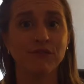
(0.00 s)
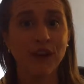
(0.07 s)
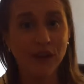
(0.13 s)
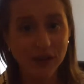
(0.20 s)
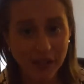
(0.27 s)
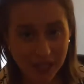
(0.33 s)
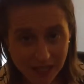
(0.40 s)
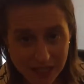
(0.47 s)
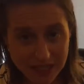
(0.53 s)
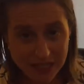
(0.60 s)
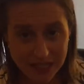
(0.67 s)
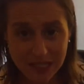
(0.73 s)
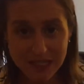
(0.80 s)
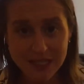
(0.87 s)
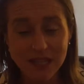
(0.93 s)
very
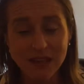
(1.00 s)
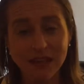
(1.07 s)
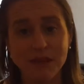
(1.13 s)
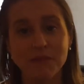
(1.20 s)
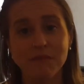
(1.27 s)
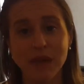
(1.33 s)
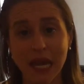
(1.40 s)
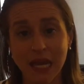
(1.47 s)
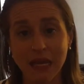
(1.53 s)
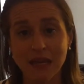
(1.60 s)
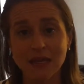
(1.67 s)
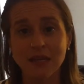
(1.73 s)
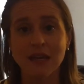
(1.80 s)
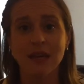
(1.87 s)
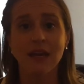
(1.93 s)
consistently
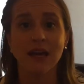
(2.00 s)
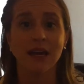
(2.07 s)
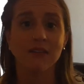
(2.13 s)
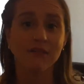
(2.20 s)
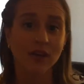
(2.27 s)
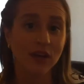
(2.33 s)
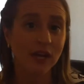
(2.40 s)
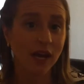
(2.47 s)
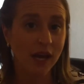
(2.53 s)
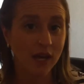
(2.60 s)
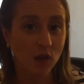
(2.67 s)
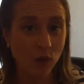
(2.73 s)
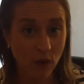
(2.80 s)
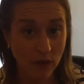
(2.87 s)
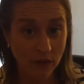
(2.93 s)
made and very high
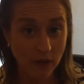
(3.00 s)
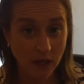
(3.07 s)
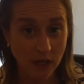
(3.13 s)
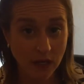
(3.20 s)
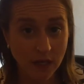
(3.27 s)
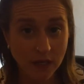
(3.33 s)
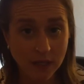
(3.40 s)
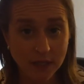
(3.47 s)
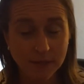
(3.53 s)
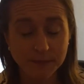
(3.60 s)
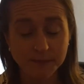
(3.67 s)
quality.